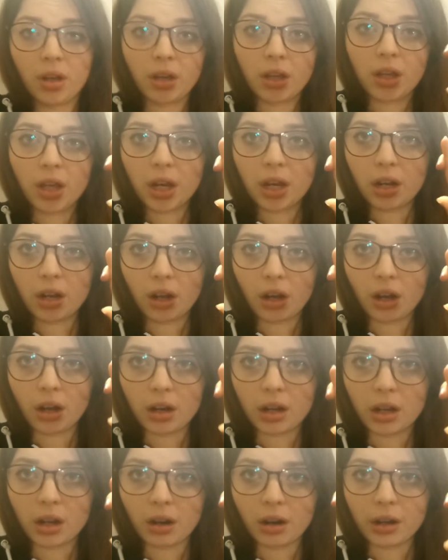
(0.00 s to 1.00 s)
get an
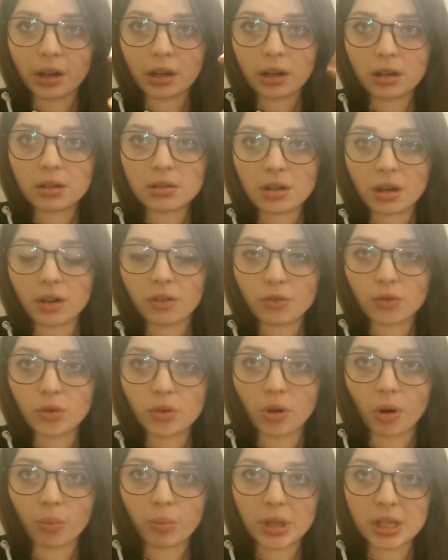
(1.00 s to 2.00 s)
early night, because I've
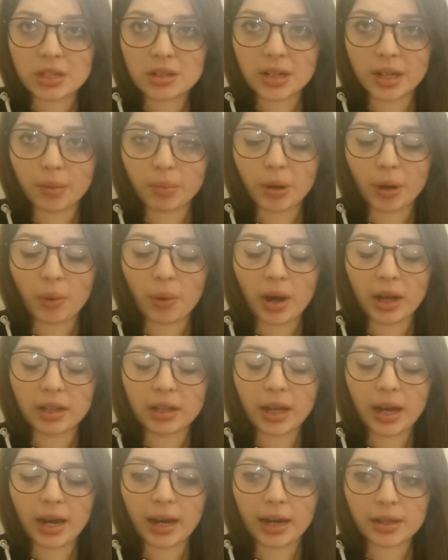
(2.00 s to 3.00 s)
not been sleeping
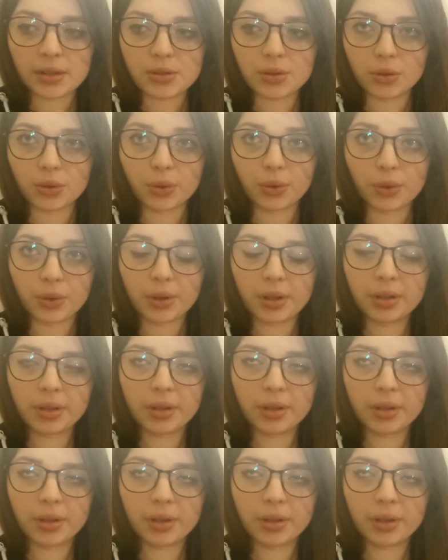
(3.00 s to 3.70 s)
well at all.